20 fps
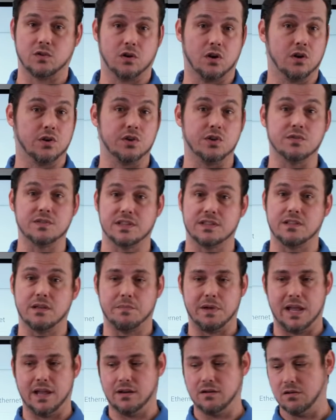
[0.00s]
or are using the
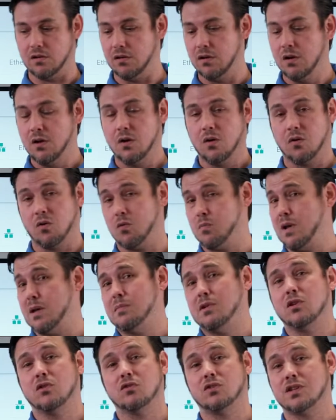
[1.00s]
panel, or
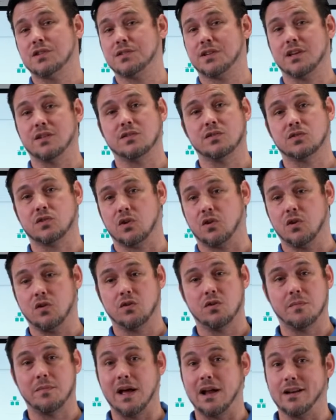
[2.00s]
maybe you're just
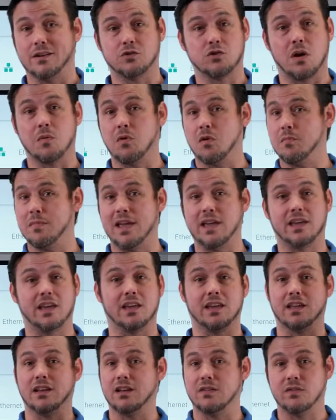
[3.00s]
concerned about a
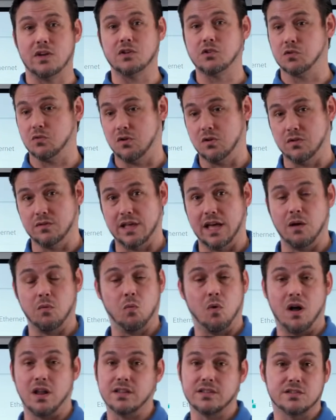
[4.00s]
troublemaking individual that
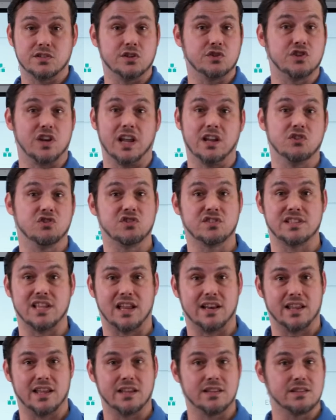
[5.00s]
wants to change
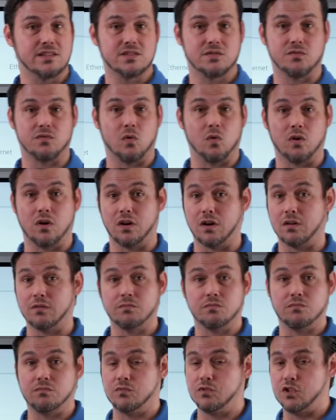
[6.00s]
settings
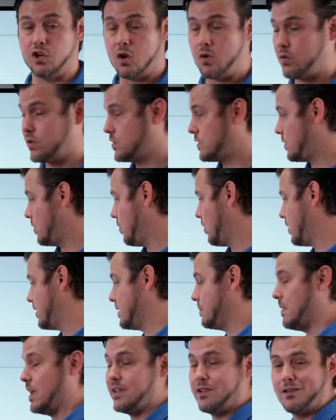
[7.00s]
for jokes or
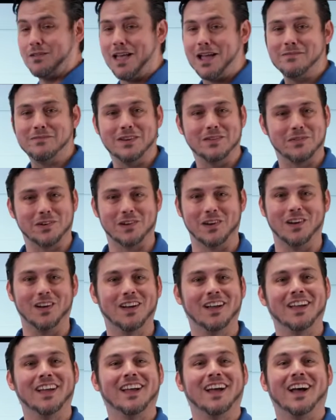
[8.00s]
to make your life
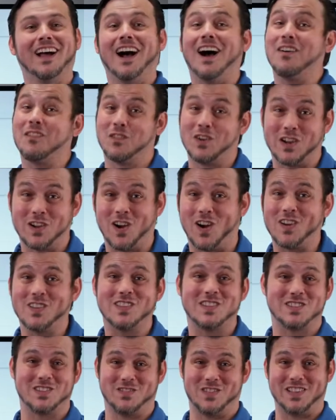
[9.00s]
difficult,
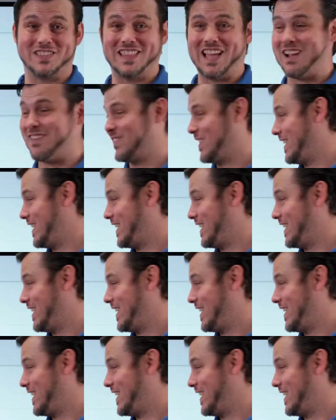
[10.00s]
regardless of what that